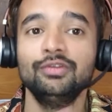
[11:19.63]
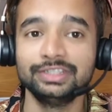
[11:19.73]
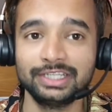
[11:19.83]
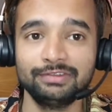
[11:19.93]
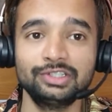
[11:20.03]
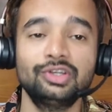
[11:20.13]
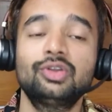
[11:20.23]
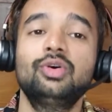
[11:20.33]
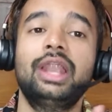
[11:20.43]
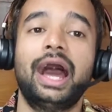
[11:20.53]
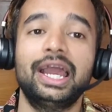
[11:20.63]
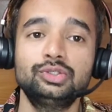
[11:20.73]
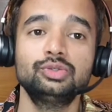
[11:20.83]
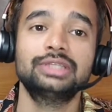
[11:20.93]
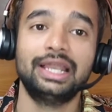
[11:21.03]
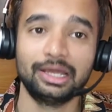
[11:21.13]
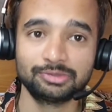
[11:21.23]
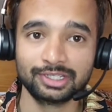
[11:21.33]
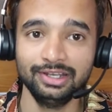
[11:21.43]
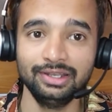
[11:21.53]
Whichever the role I choose, I'll
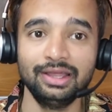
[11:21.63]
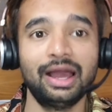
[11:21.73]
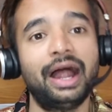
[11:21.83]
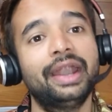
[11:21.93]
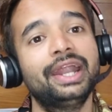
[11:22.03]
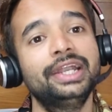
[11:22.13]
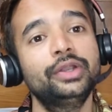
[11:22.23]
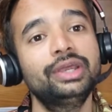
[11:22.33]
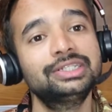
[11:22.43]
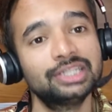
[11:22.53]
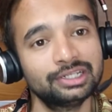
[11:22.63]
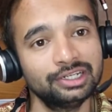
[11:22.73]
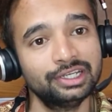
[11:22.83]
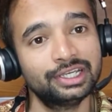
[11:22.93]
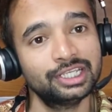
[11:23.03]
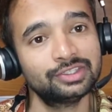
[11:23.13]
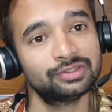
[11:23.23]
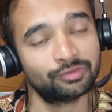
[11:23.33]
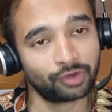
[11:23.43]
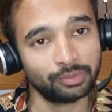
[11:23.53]
upskill and I'll try to get certain
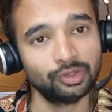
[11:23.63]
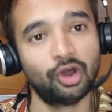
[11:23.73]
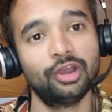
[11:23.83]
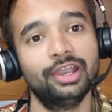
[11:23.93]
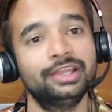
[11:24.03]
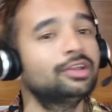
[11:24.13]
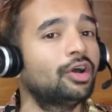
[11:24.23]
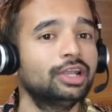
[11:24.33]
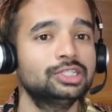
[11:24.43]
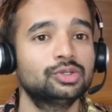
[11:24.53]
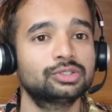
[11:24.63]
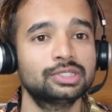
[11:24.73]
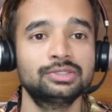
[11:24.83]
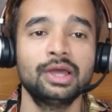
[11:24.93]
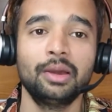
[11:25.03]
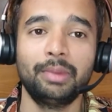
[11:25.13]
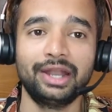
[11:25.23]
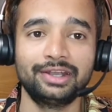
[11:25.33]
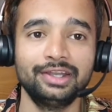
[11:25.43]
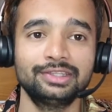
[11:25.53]
degrees from the online online sources by
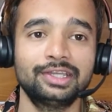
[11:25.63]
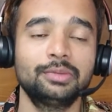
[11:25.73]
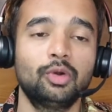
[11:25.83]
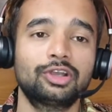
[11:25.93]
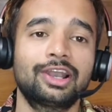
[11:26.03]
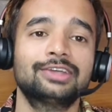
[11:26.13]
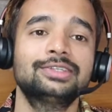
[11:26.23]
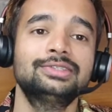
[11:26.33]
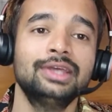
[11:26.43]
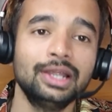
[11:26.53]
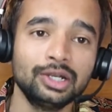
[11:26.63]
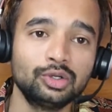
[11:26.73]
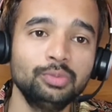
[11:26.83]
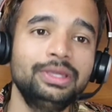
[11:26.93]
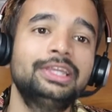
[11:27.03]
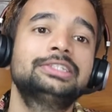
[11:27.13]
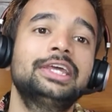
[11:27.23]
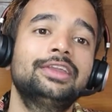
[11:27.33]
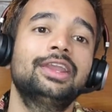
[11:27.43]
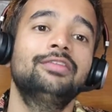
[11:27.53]
attending the remote classes to be
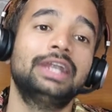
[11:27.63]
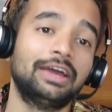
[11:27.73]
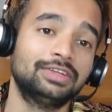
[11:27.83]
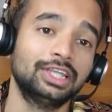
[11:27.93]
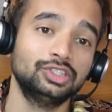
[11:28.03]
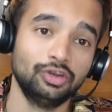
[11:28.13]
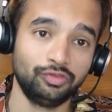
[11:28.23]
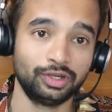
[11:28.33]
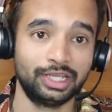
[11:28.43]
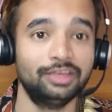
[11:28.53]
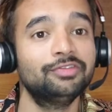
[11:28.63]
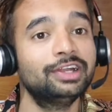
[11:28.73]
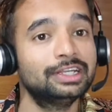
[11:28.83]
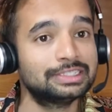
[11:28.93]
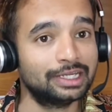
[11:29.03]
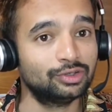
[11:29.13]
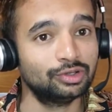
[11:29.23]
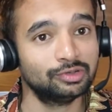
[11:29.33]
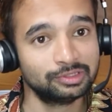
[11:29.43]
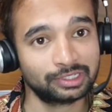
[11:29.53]
stay relevant after the age of 40 if I decide
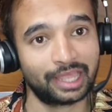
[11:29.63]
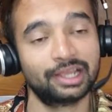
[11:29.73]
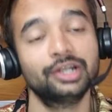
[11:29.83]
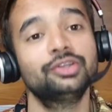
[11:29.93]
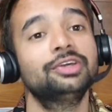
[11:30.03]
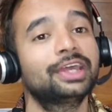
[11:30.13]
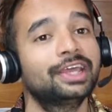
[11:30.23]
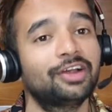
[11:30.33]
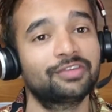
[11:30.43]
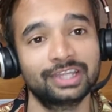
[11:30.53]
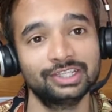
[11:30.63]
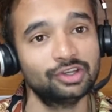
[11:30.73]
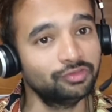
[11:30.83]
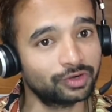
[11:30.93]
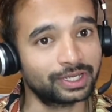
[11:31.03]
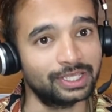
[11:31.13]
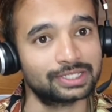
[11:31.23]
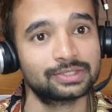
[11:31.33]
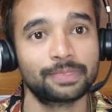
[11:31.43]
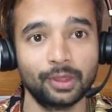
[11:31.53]
to continue career after the age of 40
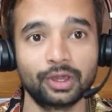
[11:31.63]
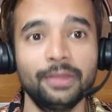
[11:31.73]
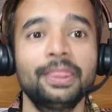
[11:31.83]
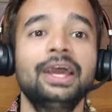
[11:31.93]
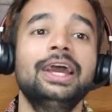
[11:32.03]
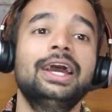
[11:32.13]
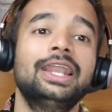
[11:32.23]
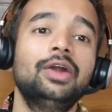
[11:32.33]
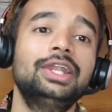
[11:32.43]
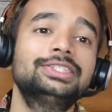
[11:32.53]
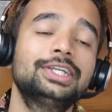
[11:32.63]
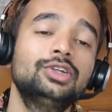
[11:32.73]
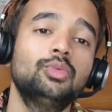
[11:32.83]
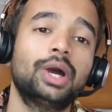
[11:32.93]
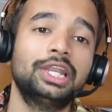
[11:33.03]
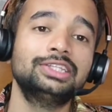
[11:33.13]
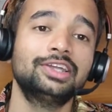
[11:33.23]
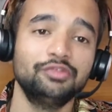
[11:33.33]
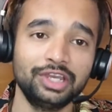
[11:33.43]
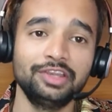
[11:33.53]
years okay now let's get into one
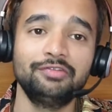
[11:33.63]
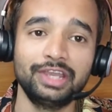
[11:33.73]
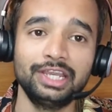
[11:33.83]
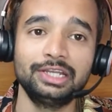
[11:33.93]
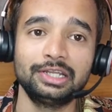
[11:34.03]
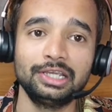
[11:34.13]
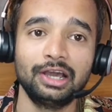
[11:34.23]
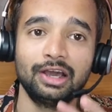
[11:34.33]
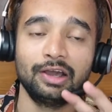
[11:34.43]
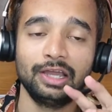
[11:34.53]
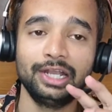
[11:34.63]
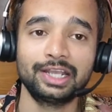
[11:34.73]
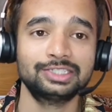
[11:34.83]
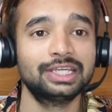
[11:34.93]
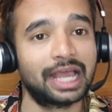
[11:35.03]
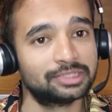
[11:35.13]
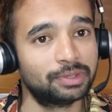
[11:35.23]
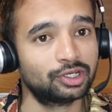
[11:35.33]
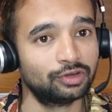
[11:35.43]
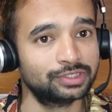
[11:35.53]
other very very uh, interesting
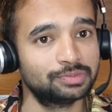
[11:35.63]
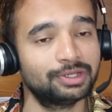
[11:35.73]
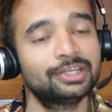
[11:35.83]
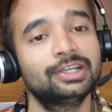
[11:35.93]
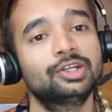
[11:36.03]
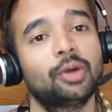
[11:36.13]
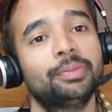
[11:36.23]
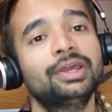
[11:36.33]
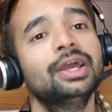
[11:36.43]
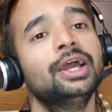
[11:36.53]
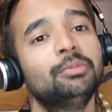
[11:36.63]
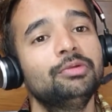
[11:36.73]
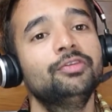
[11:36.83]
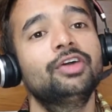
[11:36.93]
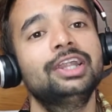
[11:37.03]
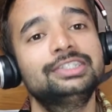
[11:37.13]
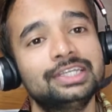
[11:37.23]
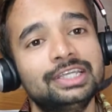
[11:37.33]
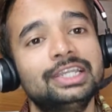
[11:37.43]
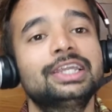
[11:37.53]
aspect of this particular topic but before i say
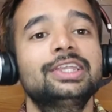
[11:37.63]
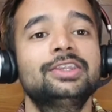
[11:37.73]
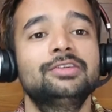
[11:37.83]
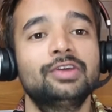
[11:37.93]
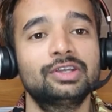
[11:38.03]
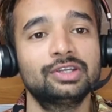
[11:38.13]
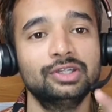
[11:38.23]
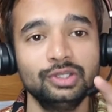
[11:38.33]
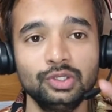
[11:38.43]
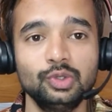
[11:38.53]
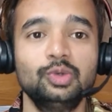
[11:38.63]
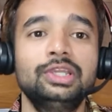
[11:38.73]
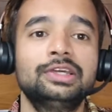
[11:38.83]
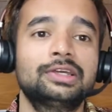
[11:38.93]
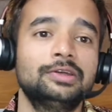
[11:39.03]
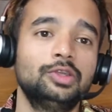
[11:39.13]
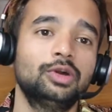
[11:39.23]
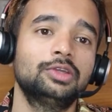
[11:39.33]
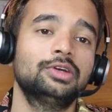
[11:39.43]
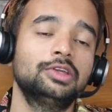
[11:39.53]
that in case you're newly new,
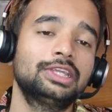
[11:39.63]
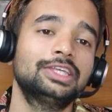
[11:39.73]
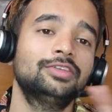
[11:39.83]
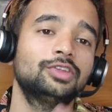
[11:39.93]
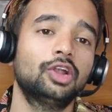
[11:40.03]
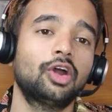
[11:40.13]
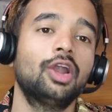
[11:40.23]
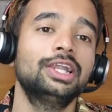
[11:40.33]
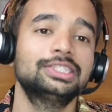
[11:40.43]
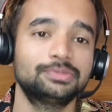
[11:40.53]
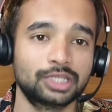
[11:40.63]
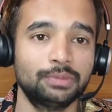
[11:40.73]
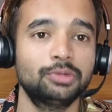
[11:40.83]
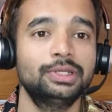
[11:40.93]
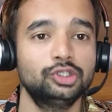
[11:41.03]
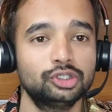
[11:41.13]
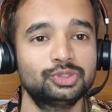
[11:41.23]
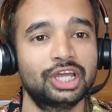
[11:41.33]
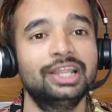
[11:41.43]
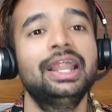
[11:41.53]
uh, in case if you're not already subscribed to my youtube
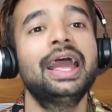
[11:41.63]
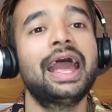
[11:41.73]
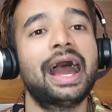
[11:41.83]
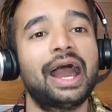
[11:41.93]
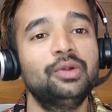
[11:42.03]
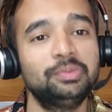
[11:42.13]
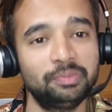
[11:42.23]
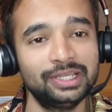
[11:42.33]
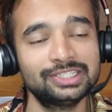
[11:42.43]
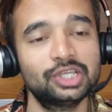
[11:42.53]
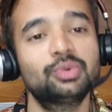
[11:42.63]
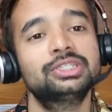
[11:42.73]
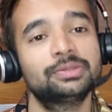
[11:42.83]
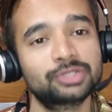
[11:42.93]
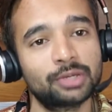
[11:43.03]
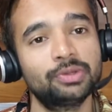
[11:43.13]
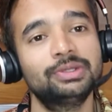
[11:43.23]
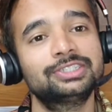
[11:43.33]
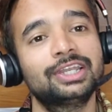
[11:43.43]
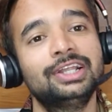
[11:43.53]
channel i would please request subscribe to
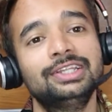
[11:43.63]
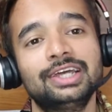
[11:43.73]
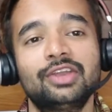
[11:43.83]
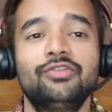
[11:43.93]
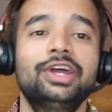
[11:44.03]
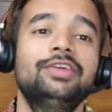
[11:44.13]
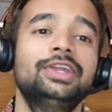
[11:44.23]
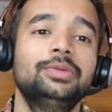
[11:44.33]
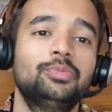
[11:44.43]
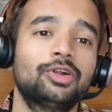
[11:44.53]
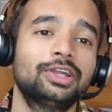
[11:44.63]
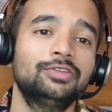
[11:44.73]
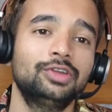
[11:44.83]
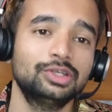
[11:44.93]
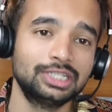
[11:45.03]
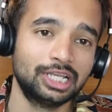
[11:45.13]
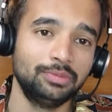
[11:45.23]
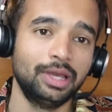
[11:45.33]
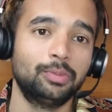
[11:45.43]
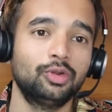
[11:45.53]
my channel there are very very important videos that
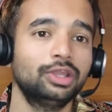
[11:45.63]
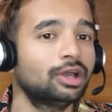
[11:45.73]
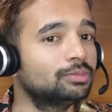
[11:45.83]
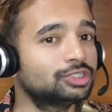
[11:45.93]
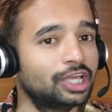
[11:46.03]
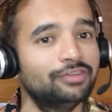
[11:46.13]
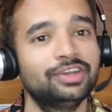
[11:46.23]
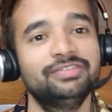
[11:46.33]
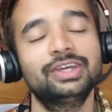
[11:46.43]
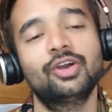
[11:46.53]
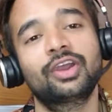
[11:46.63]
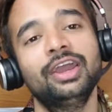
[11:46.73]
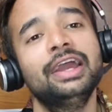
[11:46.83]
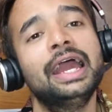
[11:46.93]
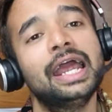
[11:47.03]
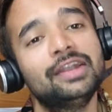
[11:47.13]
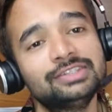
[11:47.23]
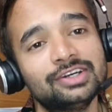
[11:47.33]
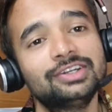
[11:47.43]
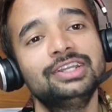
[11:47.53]
i'll be uploading almost every week okay it
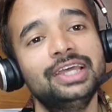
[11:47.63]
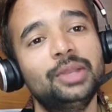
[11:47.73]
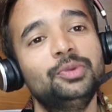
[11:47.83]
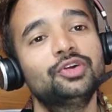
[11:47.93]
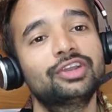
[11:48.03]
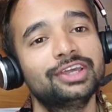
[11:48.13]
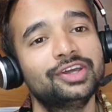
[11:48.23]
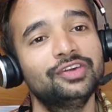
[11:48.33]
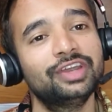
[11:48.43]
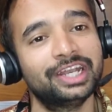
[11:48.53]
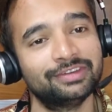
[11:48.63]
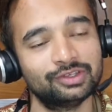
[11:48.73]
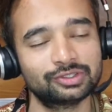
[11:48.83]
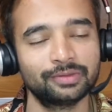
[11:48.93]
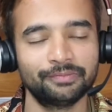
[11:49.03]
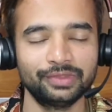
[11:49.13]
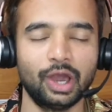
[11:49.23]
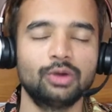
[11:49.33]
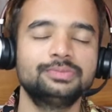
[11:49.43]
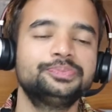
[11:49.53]
will certainly help you to clear your interviews
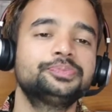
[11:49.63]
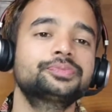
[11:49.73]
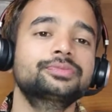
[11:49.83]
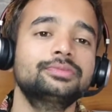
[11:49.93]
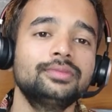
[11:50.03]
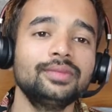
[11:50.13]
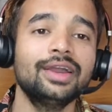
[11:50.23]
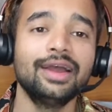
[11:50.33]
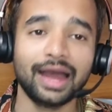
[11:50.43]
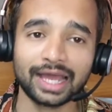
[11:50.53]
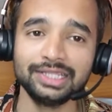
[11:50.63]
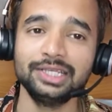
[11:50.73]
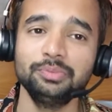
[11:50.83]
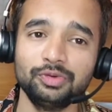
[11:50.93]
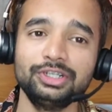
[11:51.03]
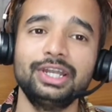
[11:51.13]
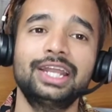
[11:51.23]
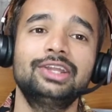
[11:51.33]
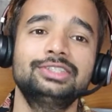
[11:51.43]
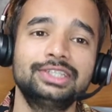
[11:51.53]
now Another important
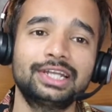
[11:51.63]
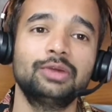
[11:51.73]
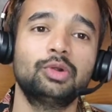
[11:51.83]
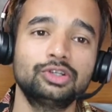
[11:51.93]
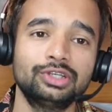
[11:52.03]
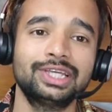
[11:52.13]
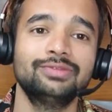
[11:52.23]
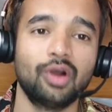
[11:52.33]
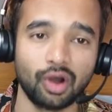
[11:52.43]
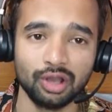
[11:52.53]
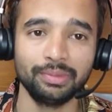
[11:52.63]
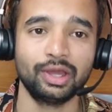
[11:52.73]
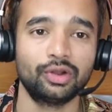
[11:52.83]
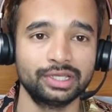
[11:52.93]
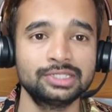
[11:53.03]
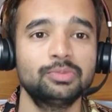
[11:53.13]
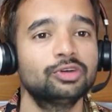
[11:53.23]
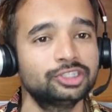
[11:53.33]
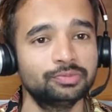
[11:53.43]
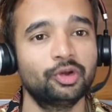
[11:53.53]
analogy that I wanted to give all my audience,
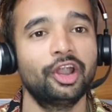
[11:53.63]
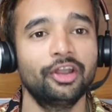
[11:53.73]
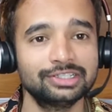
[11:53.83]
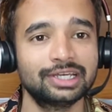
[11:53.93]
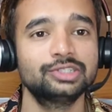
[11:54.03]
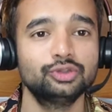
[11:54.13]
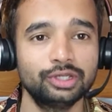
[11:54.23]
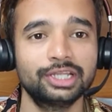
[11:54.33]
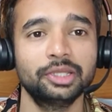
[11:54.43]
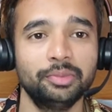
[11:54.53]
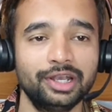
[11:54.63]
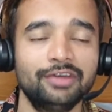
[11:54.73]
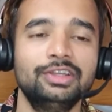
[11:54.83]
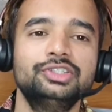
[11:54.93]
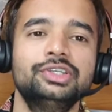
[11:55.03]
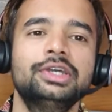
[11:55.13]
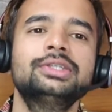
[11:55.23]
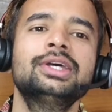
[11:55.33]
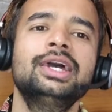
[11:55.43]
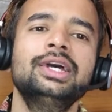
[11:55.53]
most of my audience are junior and the mid-level juniors.